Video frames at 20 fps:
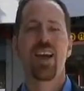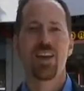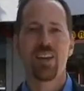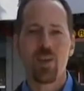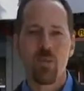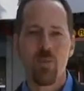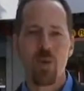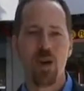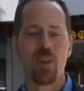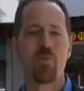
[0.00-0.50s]
And
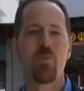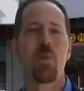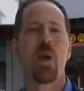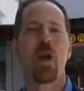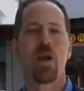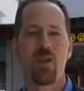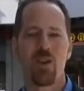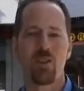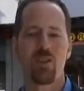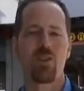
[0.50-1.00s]
the best
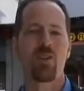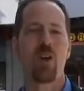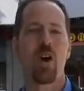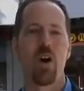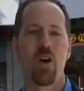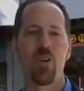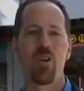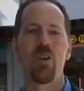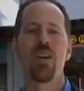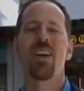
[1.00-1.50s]
parents
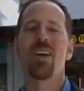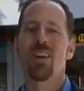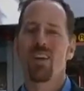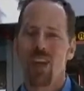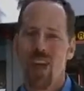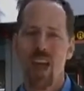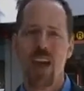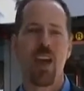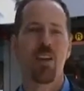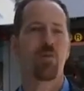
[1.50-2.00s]
know
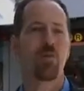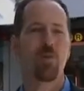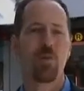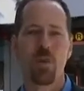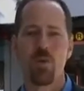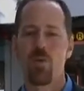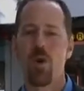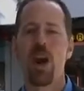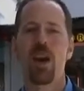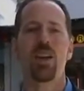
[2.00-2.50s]
they have to
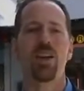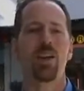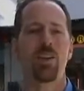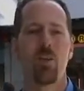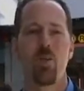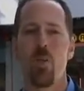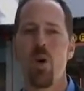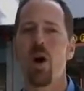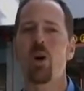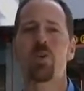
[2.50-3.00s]
be ready
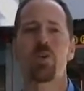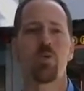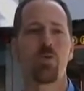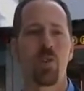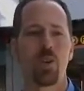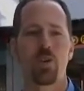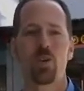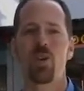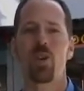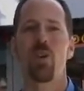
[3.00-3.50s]
to welcome
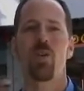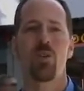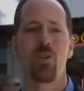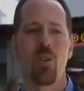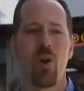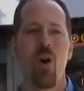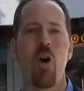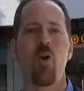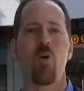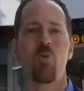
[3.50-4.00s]
their
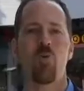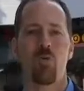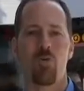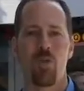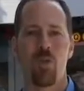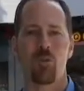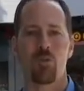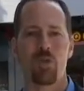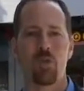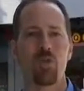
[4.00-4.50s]
children home
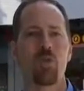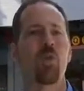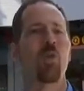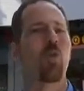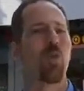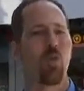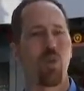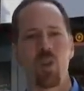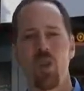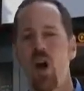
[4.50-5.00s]
from
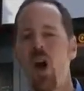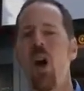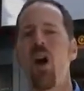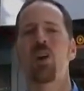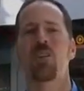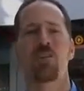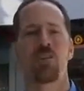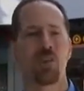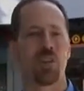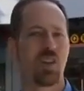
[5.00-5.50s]
school with
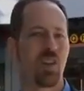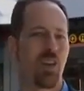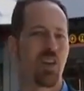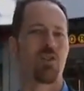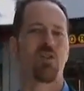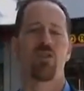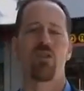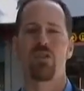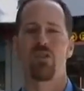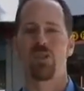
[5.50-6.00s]
hugs and
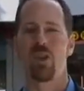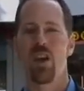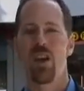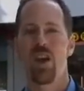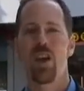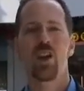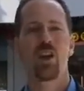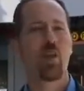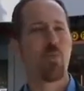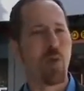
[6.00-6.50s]
kisses,
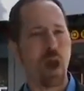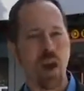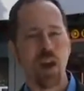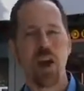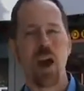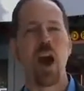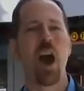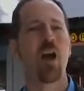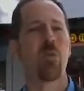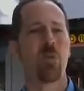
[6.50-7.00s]
no
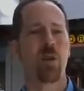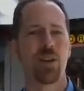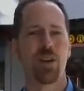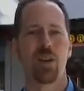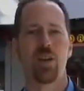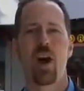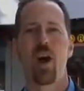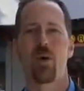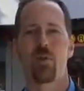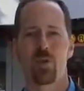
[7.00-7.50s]
matter how
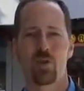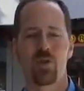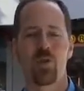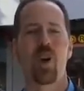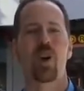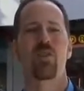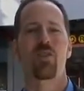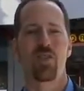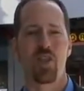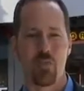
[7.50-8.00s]
many garbage
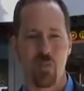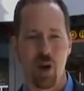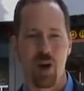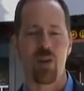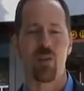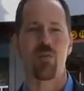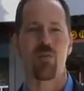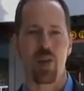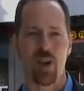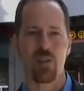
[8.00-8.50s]
trucks they
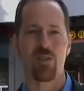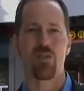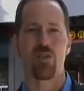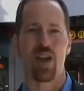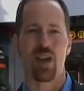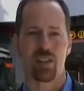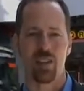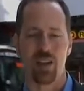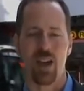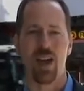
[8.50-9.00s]
might have faced
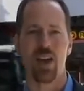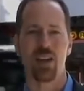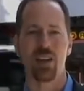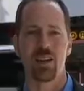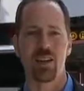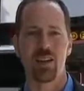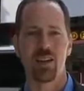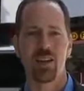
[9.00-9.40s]
that day.